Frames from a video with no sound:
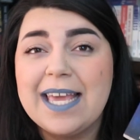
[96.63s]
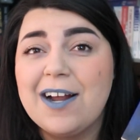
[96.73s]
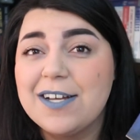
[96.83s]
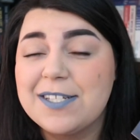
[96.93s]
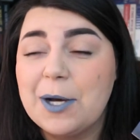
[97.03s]
It
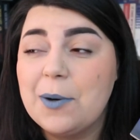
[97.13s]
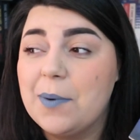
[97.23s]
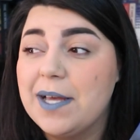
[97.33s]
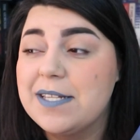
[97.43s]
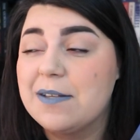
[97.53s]
also
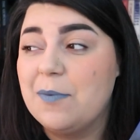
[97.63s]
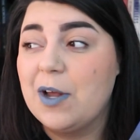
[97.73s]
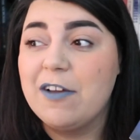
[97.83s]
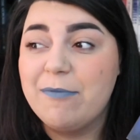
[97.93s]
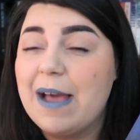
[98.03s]
was
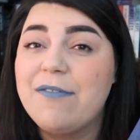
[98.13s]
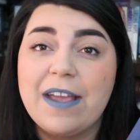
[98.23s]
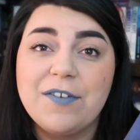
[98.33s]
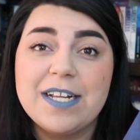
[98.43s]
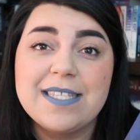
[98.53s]
one of my
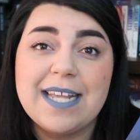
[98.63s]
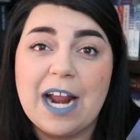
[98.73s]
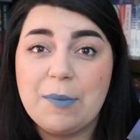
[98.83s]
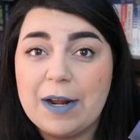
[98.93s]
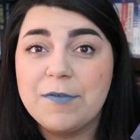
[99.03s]
favorites that
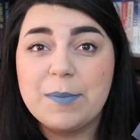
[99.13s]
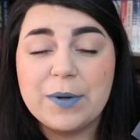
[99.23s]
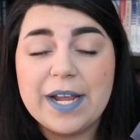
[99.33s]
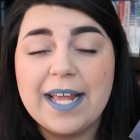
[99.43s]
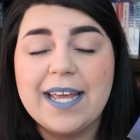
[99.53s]
I read from
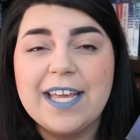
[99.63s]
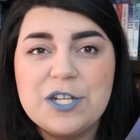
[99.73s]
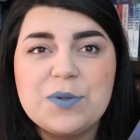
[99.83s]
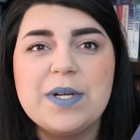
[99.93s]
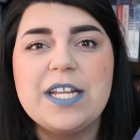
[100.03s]
Brianna
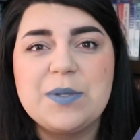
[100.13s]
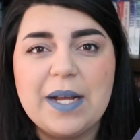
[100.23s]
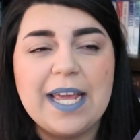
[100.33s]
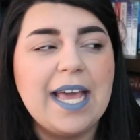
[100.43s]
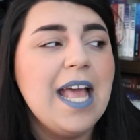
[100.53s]
in
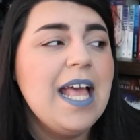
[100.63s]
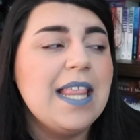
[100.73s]
2020.